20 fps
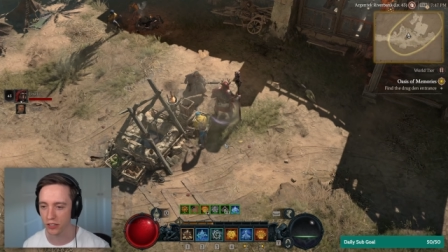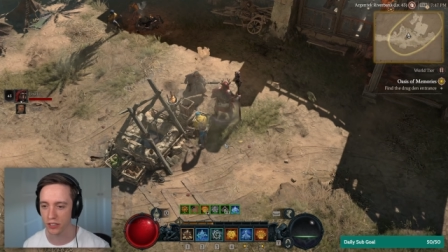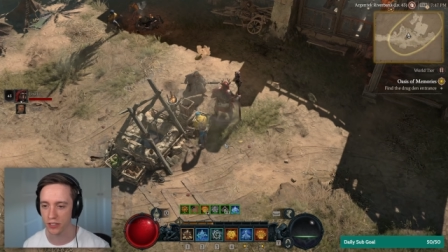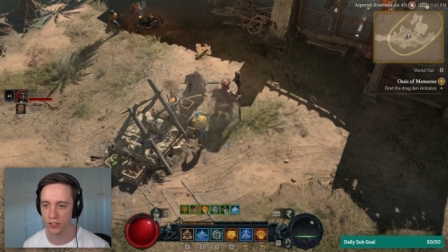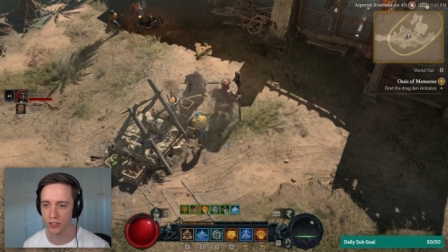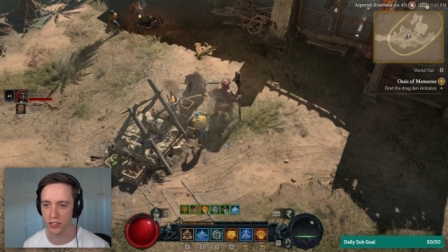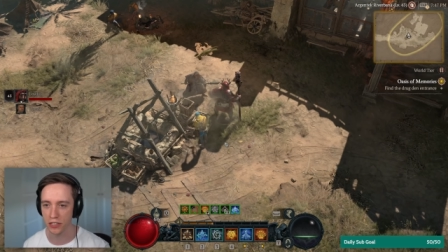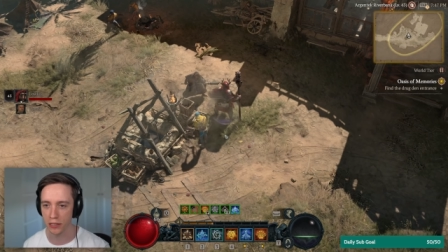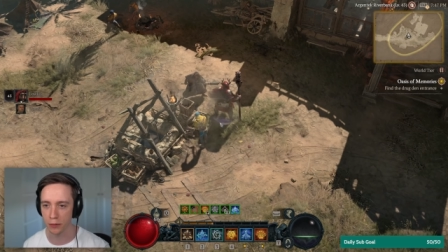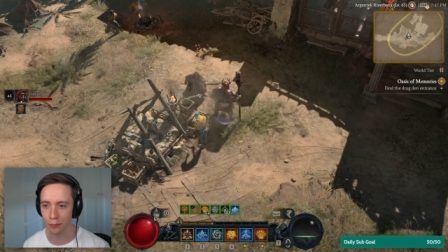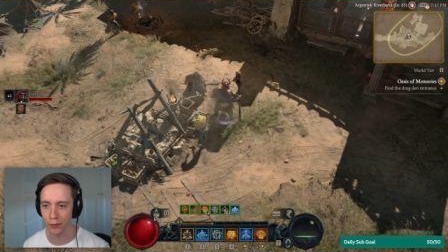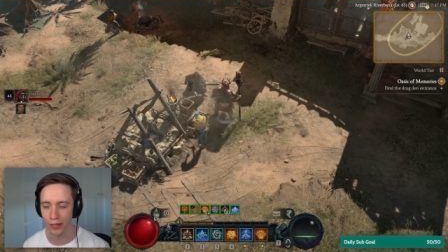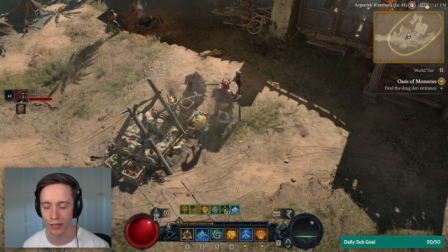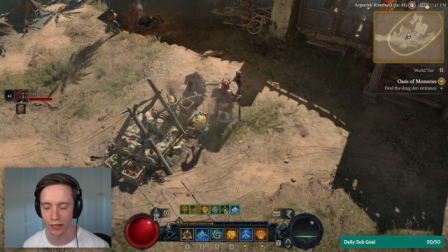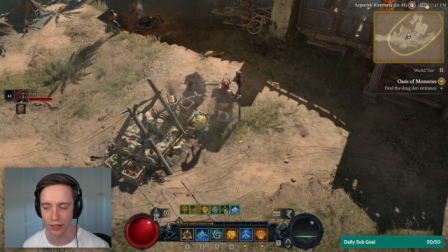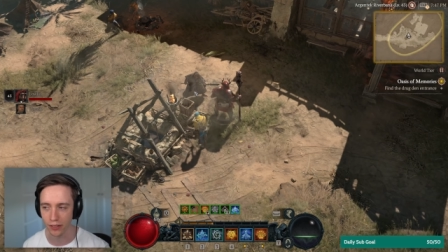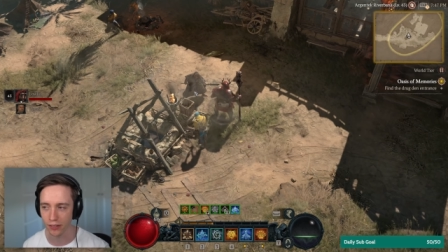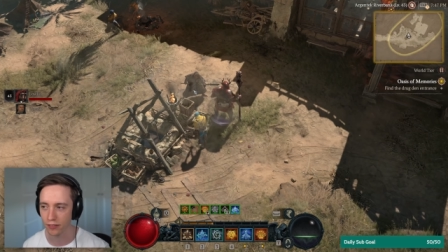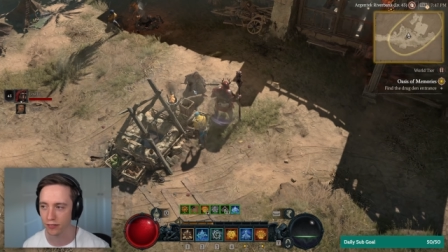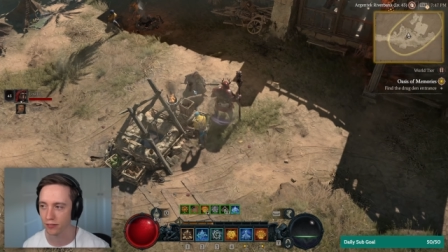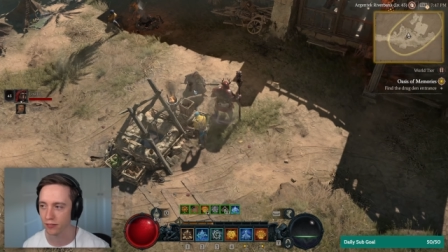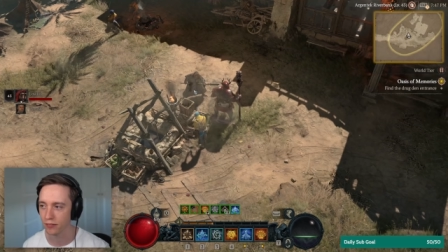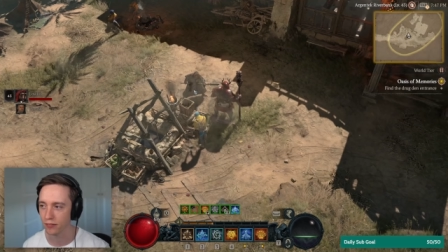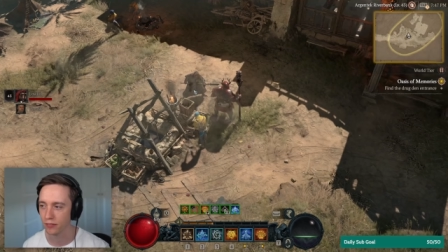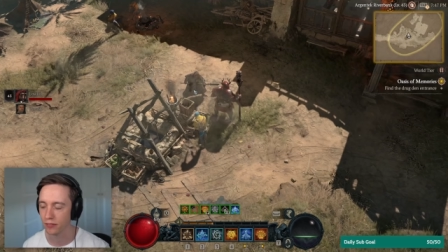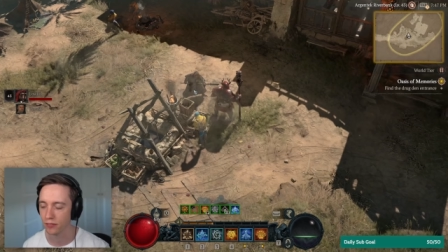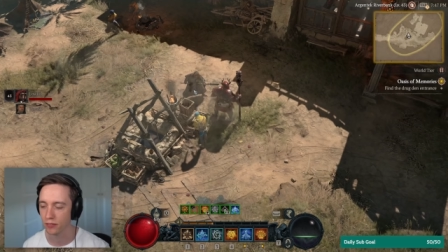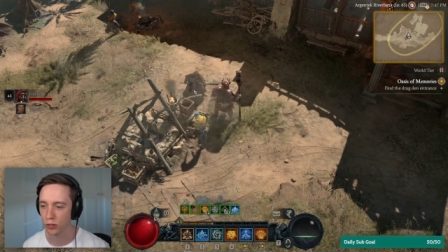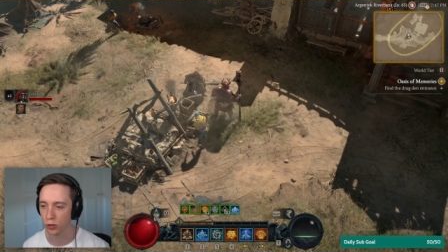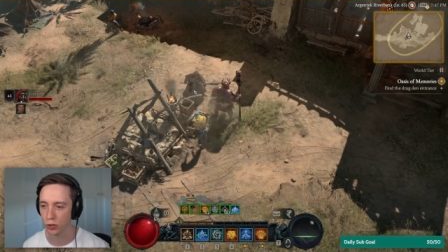It's Sean Bean.
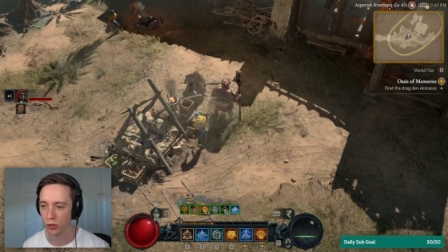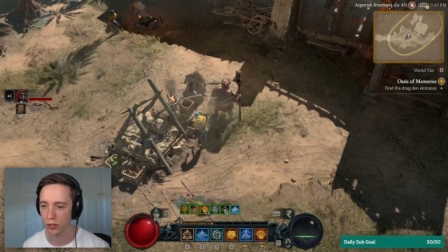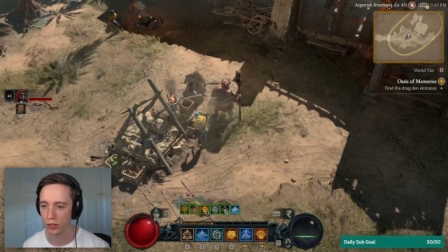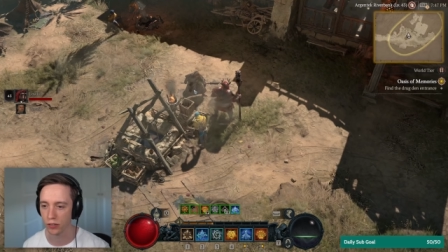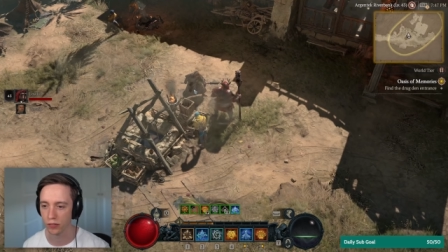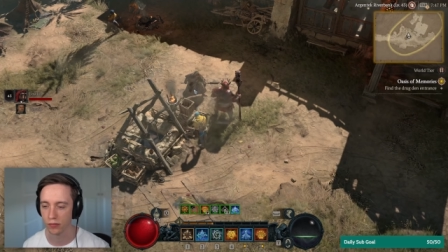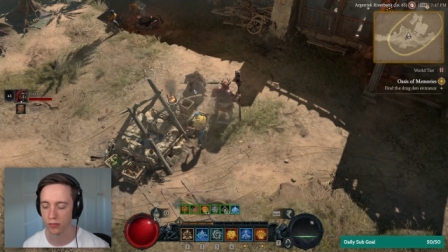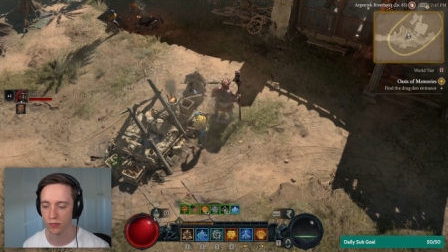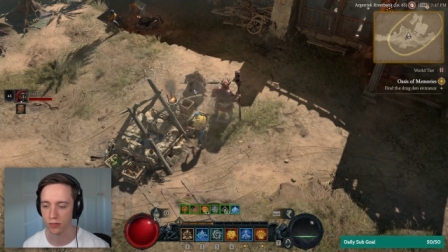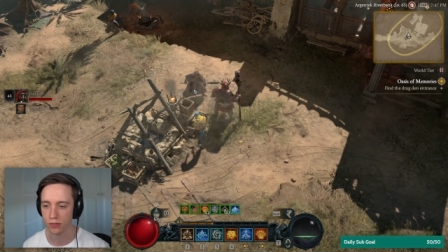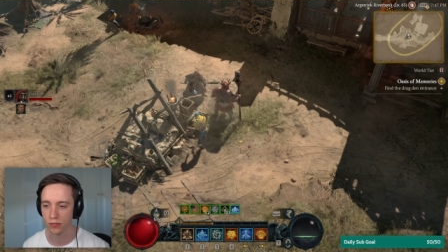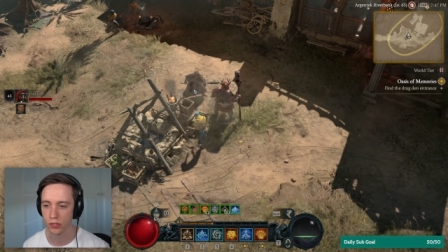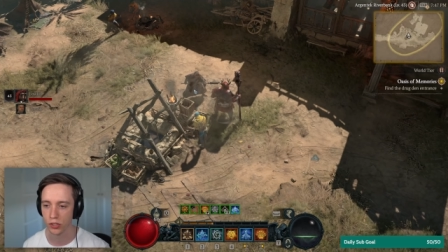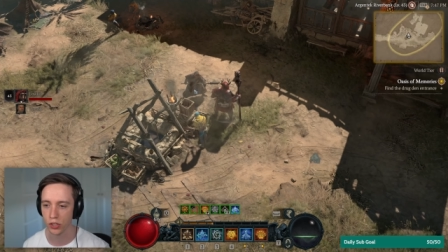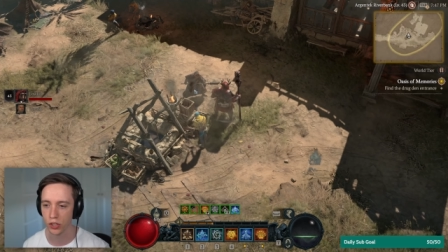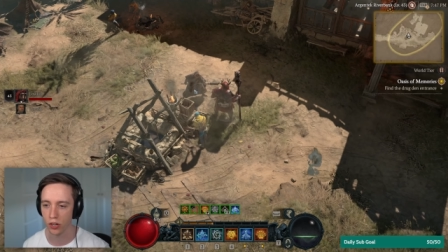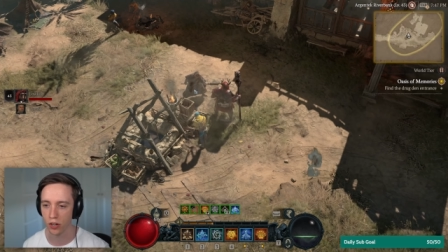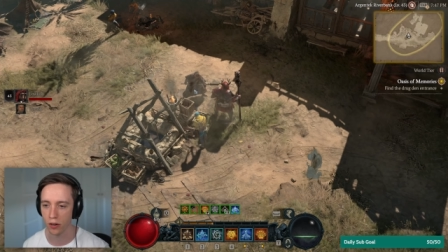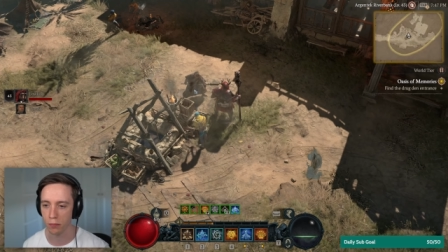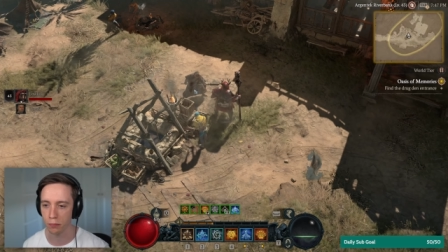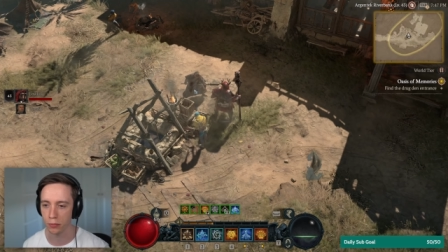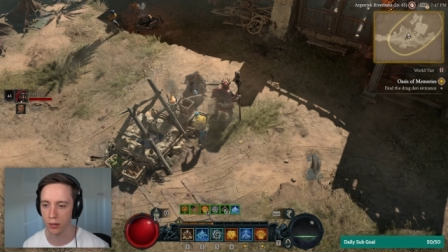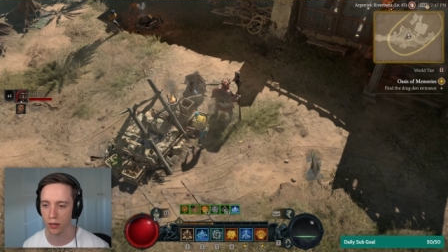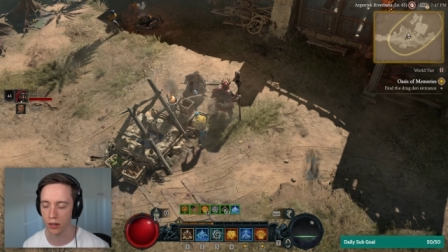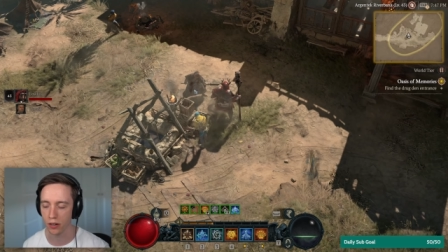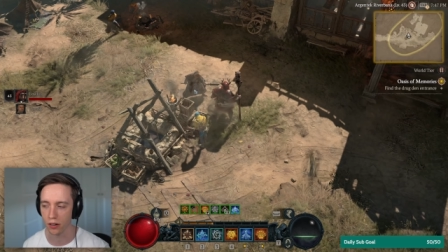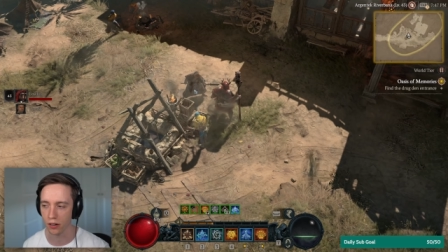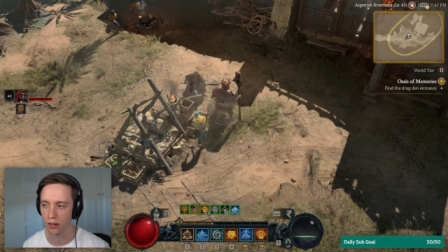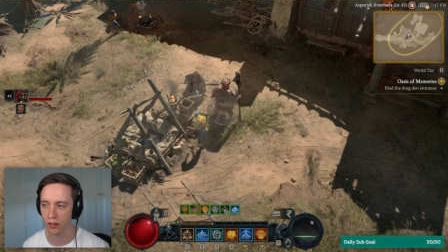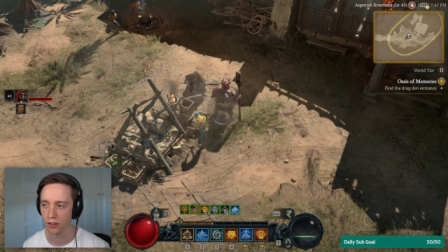Or Sean
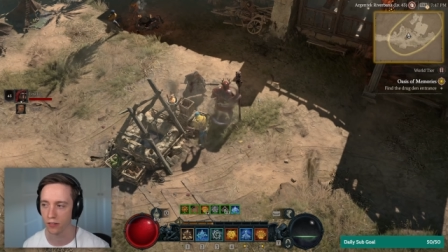Bean.